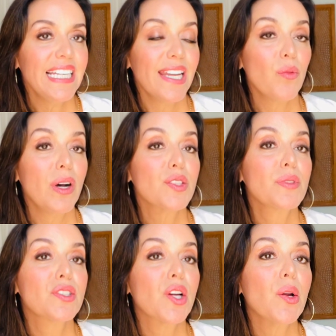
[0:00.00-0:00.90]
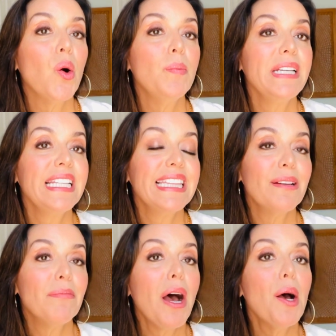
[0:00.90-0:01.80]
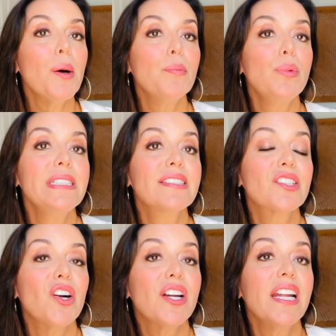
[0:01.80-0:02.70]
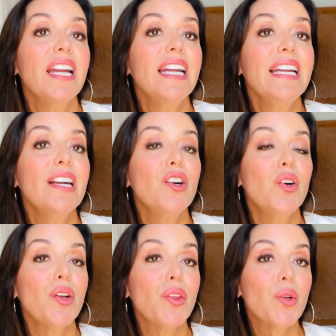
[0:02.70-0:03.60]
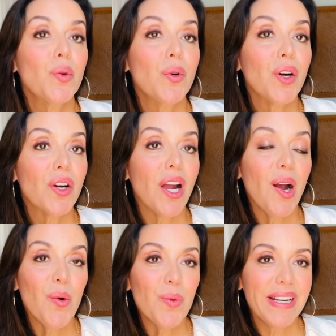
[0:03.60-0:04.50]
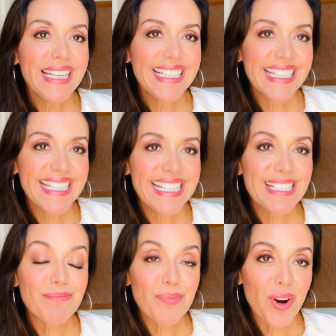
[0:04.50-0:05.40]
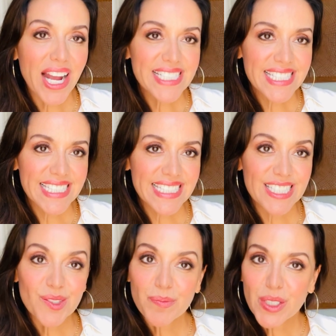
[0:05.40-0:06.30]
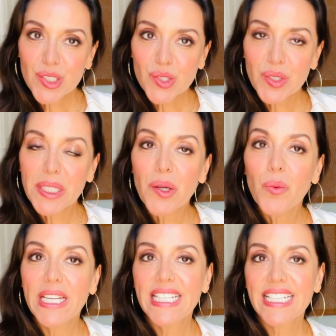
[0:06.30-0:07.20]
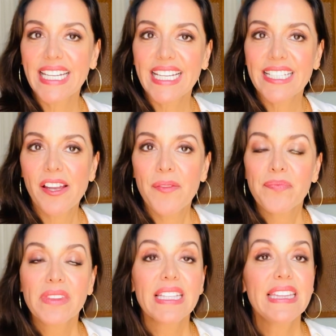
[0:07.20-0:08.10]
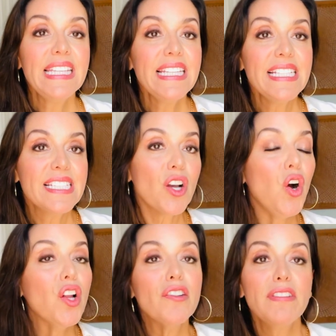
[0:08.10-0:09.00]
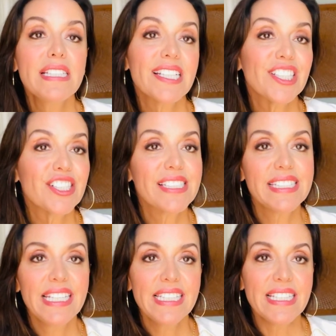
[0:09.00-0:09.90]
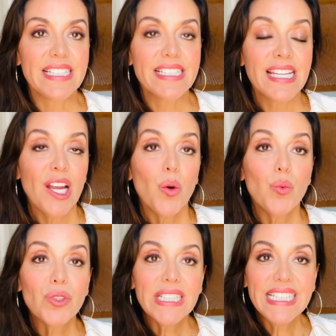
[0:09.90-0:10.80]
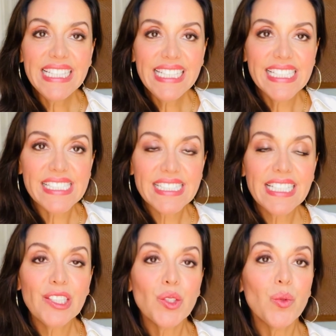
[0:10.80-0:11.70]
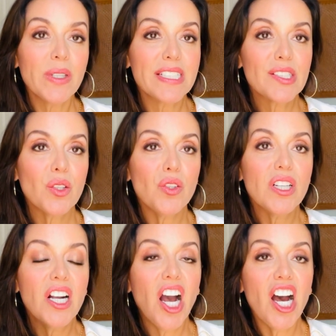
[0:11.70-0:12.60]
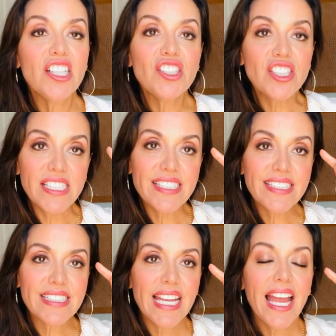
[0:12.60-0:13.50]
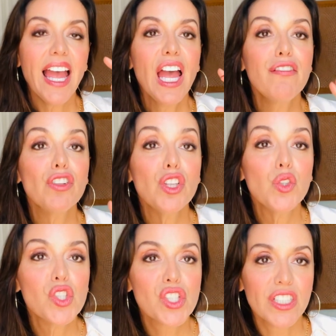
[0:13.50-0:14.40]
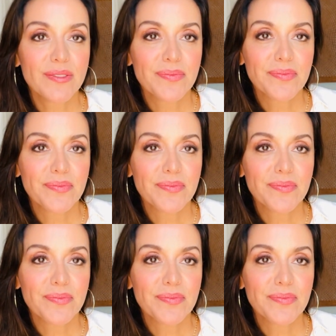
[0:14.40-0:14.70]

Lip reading: And once we start opening them up, we start going through our awakening process, spiritually awakening. All of this understanding will lead us into what is called conscious evolution.